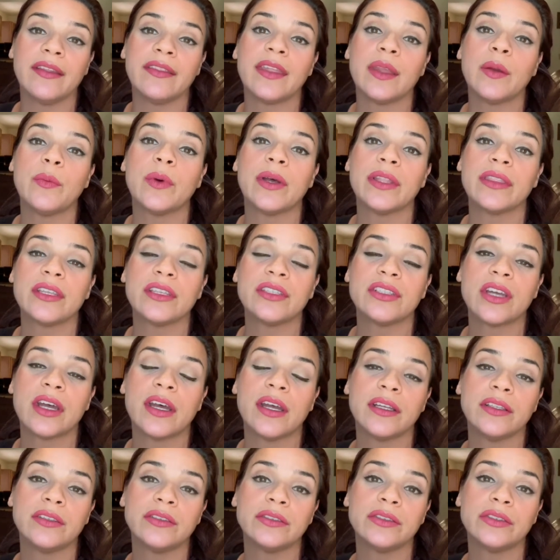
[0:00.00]
They want the
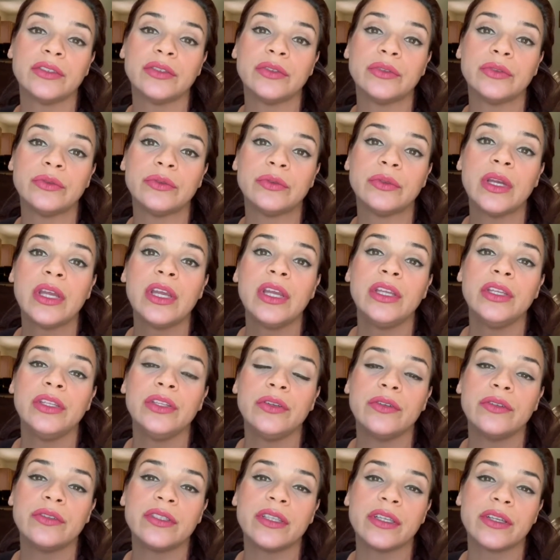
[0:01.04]
child to
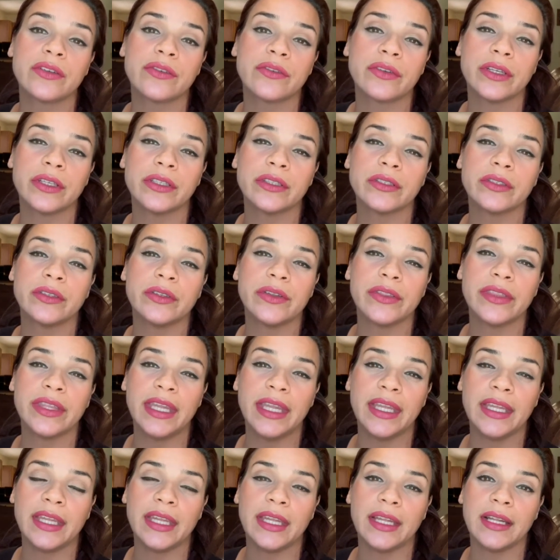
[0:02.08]
use their critical
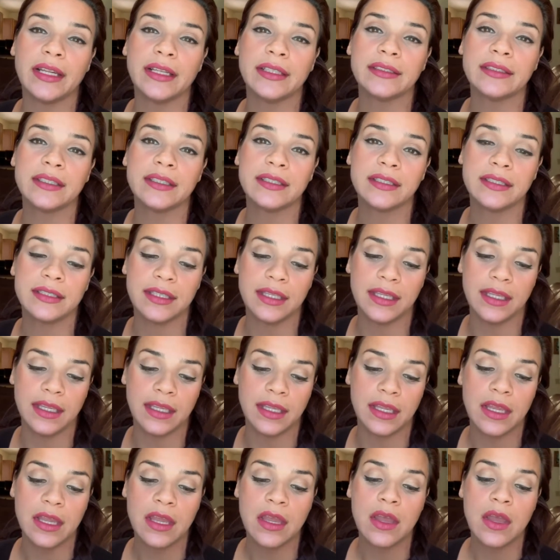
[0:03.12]
thinking to see